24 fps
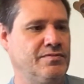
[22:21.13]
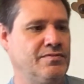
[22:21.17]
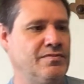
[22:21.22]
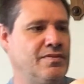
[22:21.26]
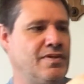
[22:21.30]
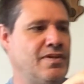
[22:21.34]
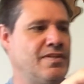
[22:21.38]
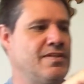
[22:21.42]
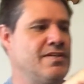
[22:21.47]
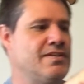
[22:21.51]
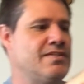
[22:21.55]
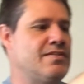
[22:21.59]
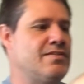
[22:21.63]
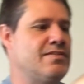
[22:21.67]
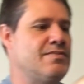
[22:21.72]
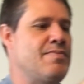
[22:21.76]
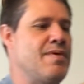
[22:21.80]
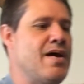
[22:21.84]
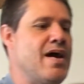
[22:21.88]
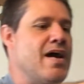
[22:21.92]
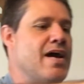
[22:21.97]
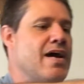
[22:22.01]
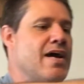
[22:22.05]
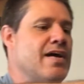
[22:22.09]
And this
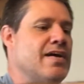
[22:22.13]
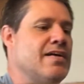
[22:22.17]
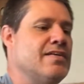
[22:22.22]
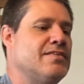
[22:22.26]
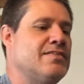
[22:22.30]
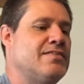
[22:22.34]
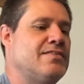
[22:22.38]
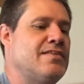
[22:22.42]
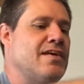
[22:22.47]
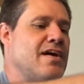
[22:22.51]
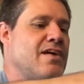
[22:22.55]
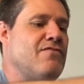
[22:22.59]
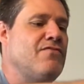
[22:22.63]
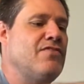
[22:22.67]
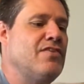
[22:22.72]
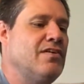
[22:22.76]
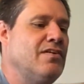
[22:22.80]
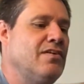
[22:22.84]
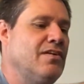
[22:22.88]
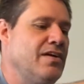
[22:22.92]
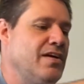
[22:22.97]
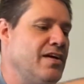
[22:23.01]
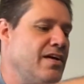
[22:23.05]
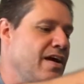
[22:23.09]
bag is
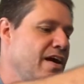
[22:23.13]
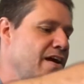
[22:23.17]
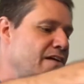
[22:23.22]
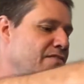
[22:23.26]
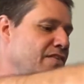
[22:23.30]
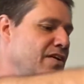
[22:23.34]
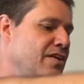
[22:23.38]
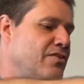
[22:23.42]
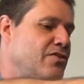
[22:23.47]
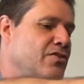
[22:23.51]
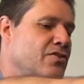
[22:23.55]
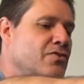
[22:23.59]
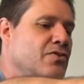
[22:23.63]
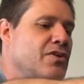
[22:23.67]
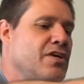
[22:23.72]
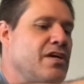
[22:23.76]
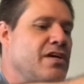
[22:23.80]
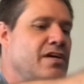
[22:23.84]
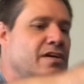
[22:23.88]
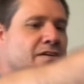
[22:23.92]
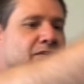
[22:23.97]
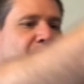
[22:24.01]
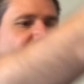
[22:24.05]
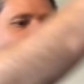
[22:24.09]
definitely heavy duty.